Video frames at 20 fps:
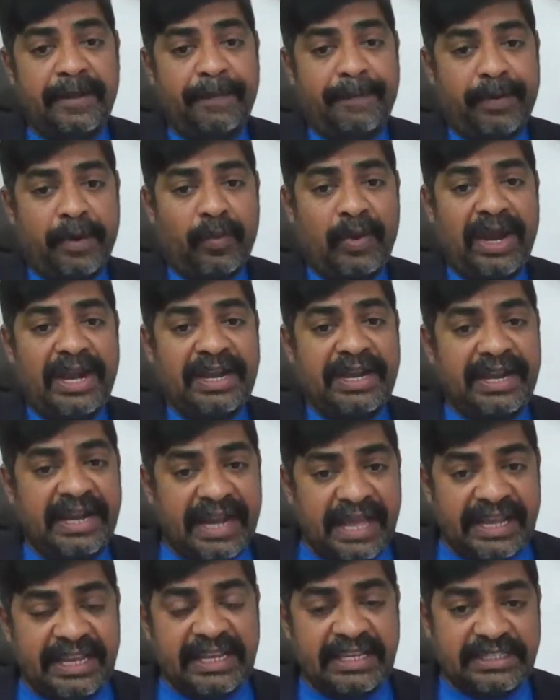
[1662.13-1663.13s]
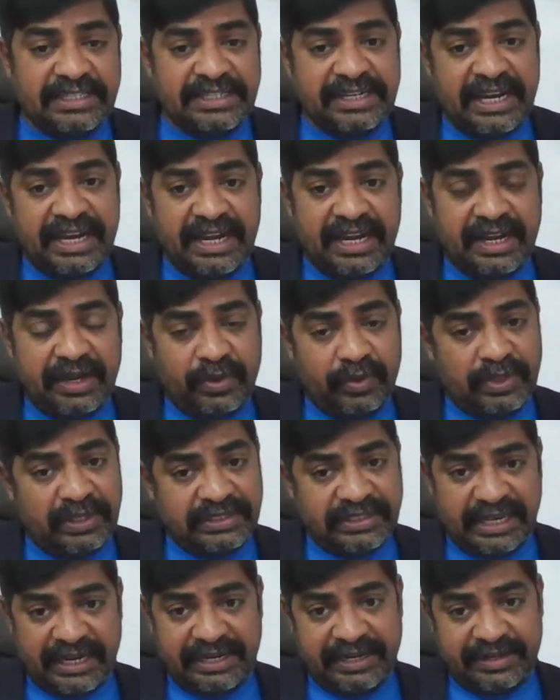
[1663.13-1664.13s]
provide nice training to the
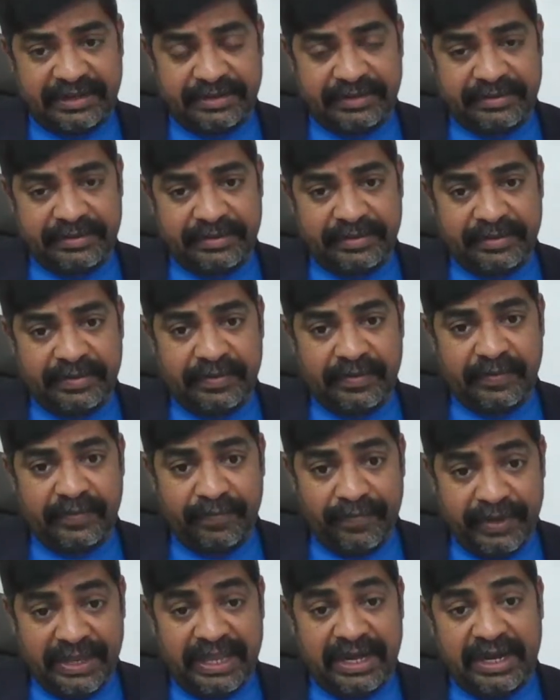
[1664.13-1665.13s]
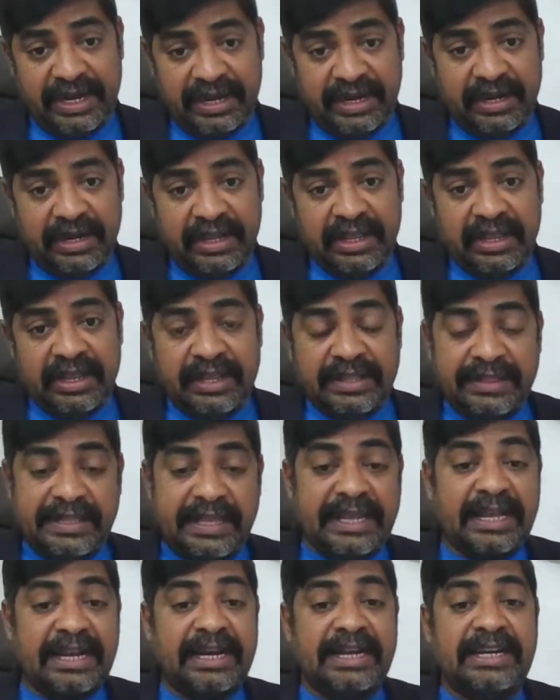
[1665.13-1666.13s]
site, wherein
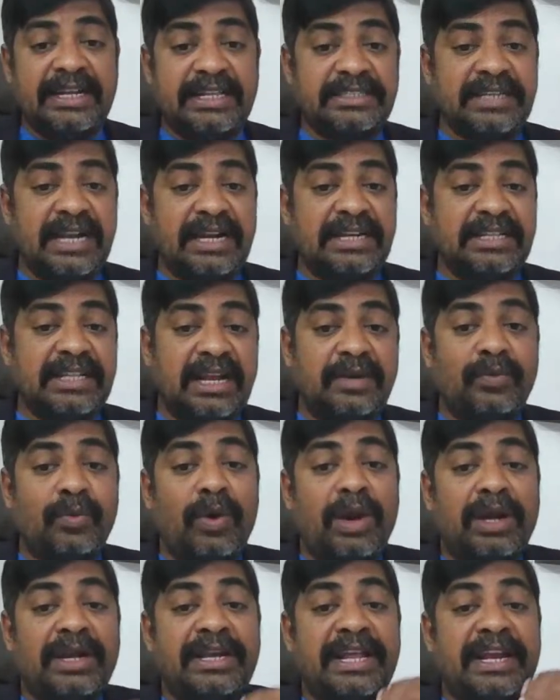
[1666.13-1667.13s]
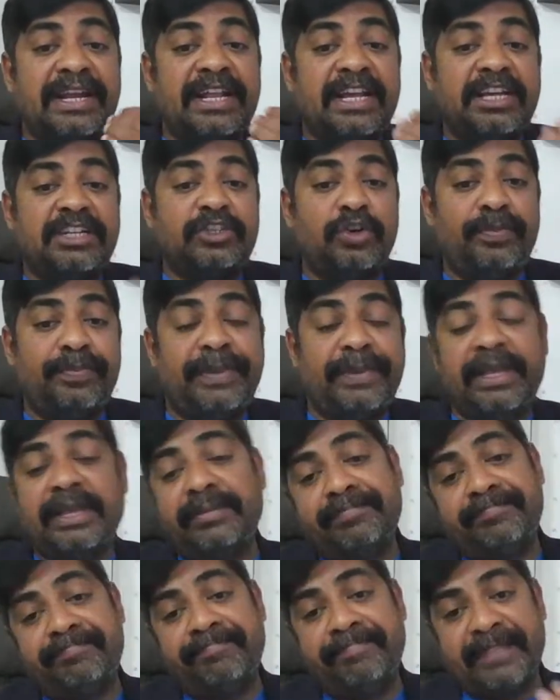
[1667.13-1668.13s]
they can understand that what data should
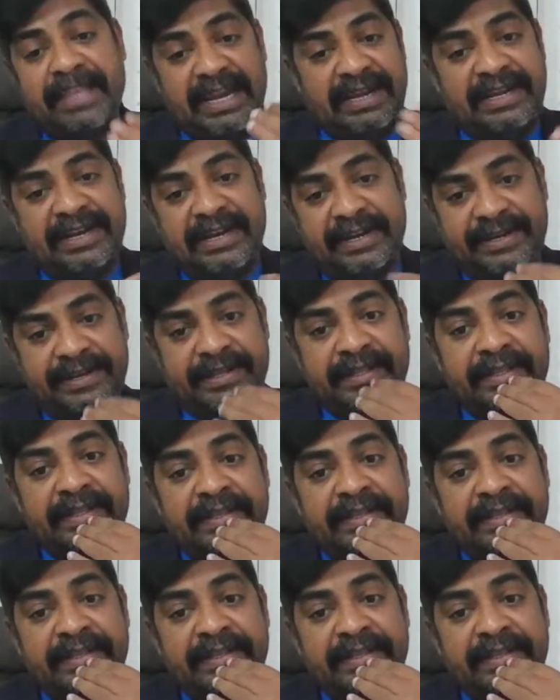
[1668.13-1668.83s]
be entered.